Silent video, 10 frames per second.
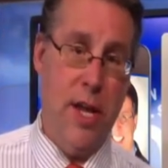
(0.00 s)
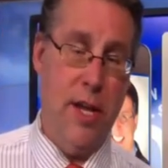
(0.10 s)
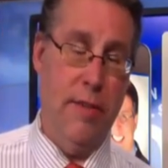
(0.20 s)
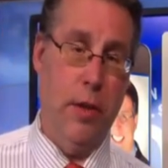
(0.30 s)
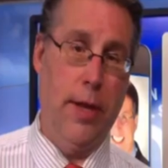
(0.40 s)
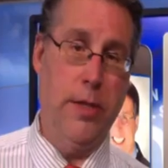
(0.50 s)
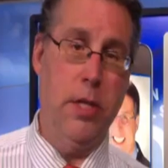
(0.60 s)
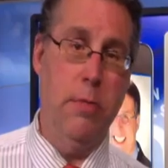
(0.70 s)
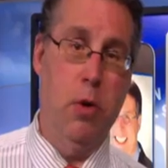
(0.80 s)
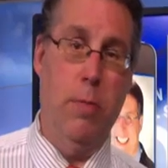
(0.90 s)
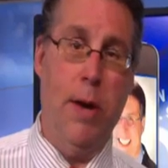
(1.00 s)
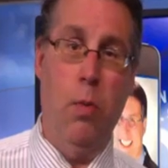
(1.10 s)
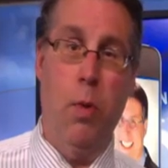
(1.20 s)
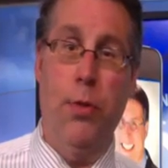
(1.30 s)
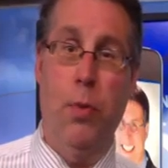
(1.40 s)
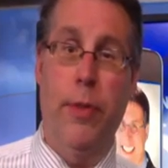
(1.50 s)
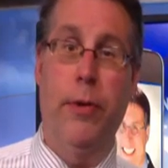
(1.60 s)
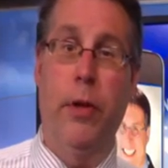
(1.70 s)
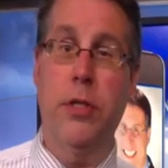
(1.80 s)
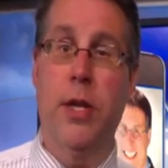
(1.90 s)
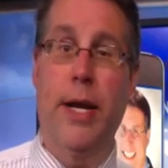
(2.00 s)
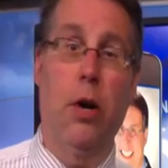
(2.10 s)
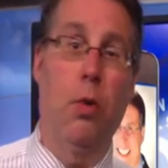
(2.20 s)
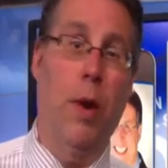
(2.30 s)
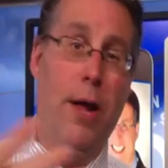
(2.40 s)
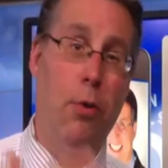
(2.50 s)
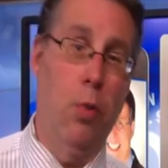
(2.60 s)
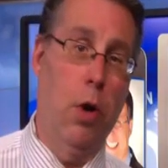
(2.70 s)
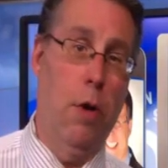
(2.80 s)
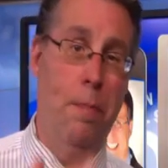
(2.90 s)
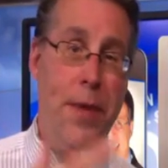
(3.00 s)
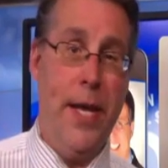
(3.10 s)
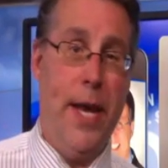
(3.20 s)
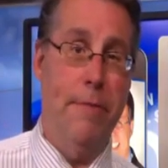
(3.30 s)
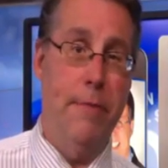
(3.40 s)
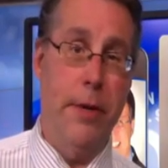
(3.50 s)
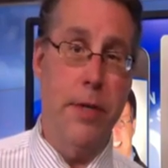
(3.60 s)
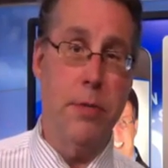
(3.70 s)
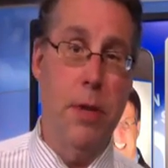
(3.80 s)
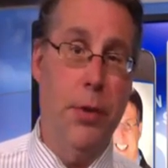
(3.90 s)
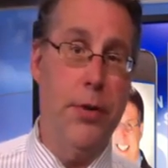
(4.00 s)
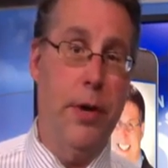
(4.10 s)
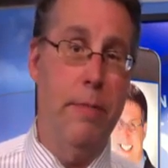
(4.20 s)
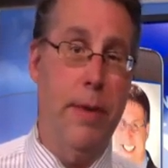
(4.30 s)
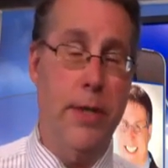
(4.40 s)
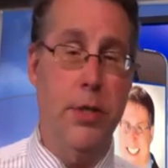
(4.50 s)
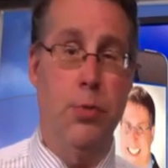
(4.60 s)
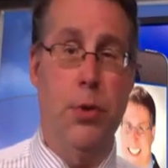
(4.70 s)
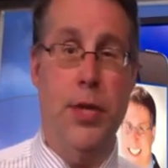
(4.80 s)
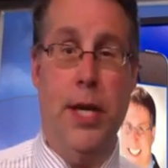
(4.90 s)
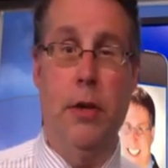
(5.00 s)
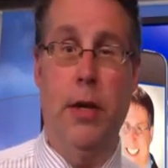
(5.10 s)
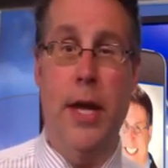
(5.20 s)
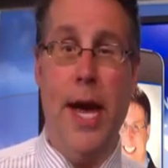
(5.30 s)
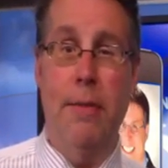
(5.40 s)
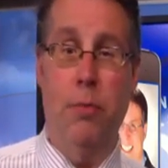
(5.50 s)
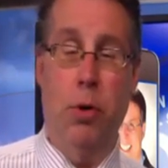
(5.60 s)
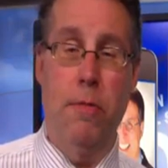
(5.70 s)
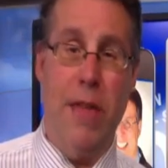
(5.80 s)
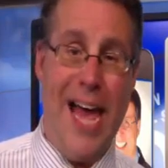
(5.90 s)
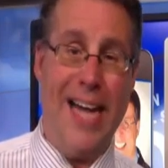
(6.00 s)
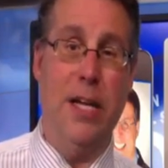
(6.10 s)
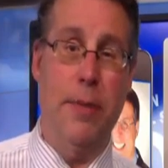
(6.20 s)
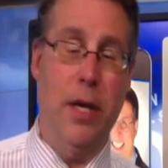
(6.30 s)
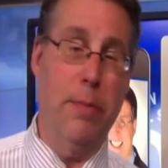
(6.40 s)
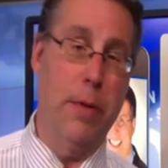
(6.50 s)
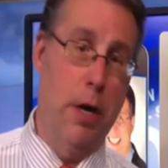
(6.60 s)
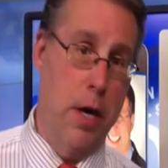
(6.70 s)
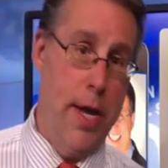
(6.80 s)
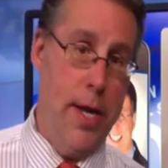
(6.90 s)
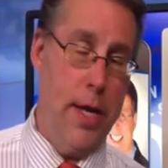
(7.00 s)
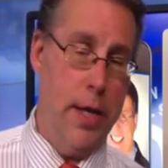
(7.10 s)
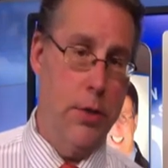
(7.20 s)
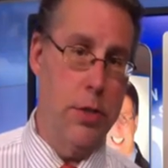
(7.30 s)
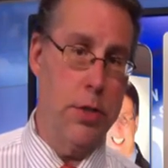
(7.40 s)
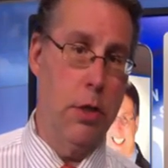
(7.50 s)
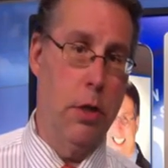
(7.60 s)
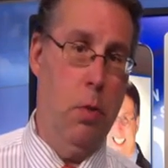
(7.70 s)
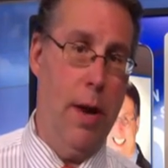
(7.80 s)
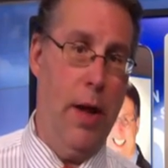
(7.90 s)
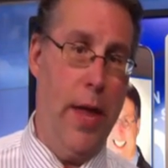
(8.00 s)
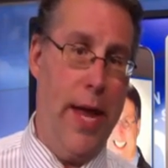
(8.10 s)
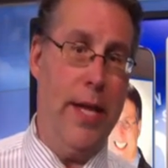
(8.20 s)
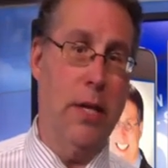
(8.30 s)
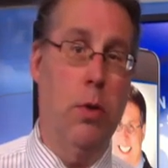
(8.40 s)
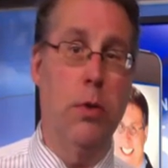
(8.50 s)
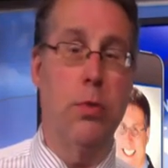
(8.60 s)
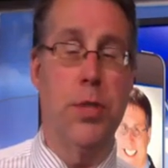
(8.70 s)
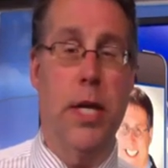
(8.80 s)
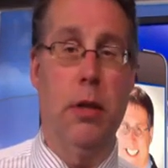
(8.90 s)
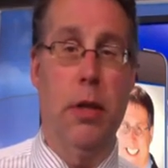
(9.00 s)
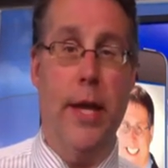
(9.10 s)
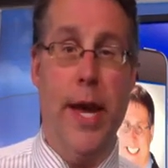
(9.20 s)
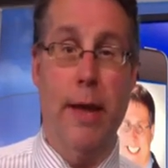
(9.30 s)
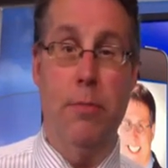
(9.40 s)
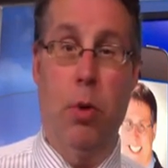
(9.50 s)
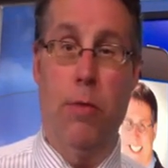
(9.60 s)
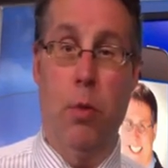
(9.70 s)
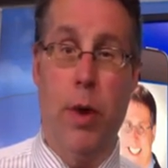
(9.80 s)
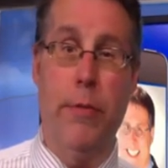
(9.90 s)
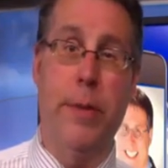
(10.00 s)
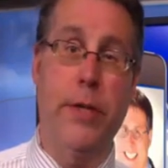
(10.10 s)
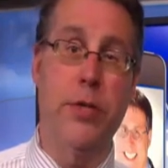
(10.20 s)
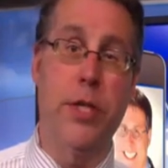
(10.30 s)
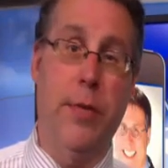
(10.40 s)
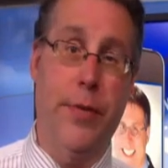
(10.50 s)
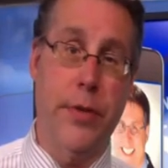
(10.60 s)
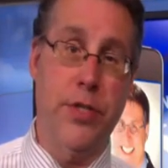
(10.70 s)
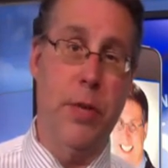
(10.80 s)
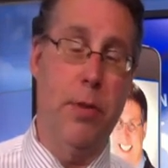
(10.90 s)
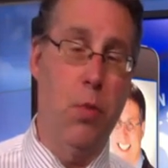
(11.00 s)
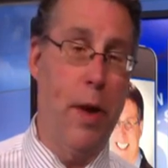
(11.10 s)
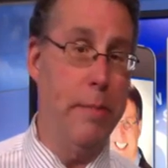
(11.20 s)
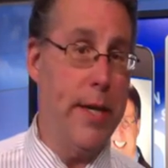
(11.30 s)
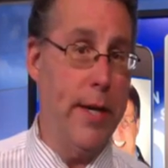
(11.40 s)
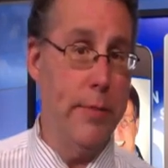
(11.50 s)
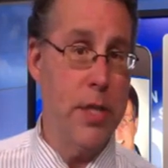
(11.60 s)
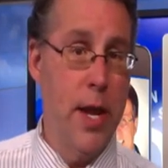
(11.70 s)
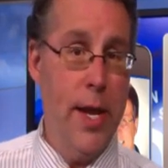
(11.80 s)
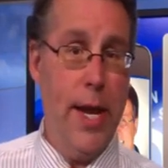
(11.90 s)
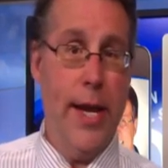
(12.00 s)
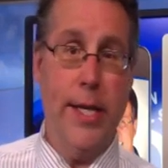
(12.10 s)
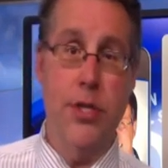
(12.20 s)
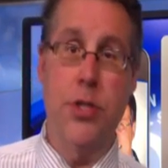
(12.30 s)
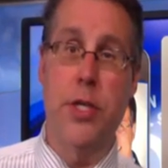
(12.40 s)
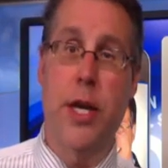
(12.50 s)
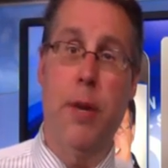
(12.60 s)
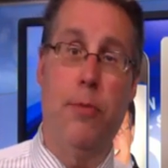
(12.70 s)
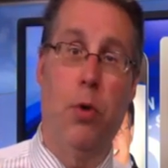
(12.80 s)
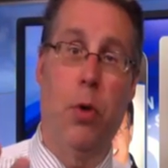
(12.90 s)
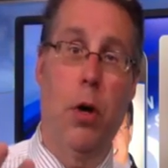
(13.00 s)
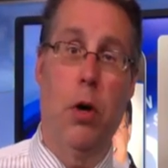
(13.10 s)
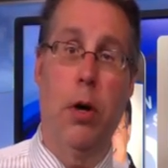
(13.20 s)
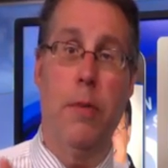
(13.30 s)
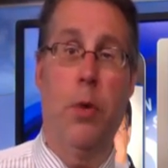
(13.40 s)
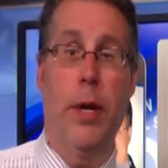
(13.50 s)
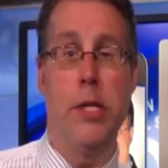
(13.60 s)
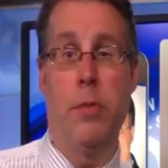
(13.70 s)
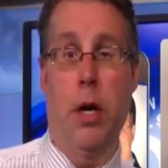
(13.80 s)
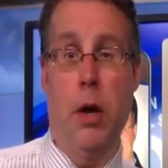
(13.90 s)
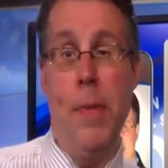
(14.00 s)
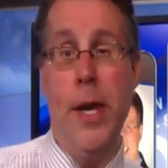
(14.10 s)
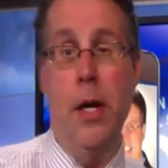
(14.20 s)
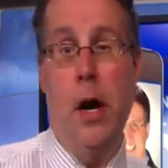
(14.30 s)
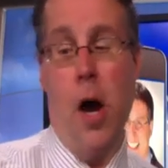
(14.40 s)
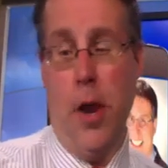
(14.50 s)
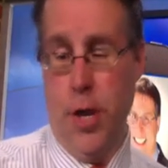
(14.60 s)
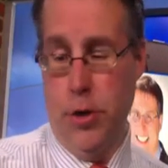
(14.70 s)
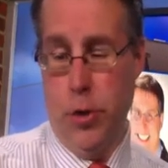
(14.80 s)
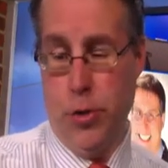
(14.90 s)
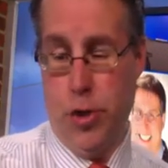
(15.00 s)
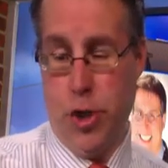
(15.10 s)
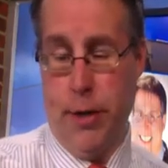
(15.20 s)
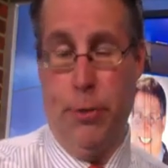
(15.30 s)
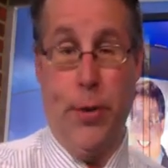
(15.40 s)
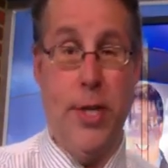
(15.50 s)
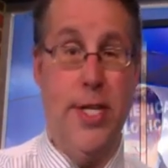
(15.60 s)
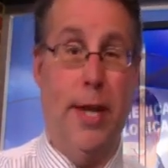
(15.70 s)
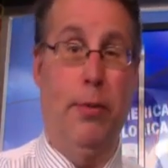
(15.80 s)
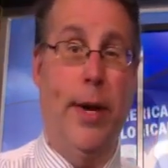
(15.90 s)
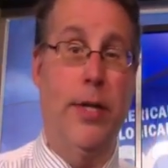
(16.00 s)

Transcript: If you'd like to see more about what the weather looks like around the world at various military bases, we'll take a look at more of that coming up here in just a little while. And, of course, we'll take a look at more of the weather pictures out there, some of the webcams, and get you set up for early morning tomorrow on News Channel 3 Daybreak